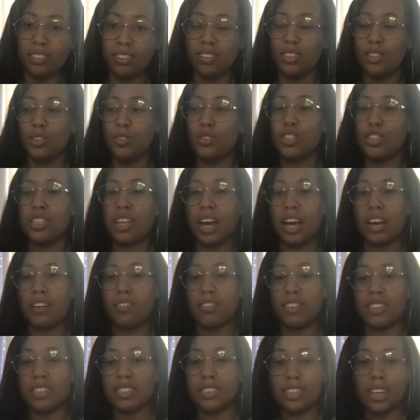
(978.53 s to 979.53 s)
you just have
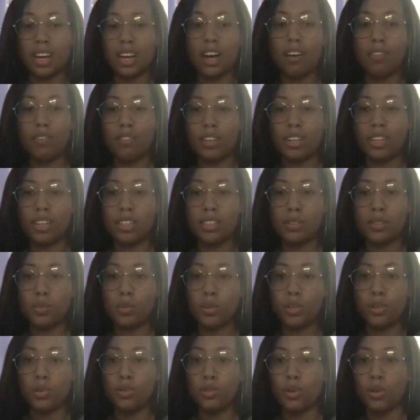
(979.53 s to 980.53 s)
this confidence
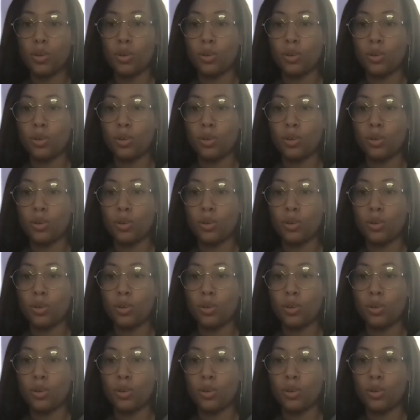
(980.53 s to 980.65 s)
where you no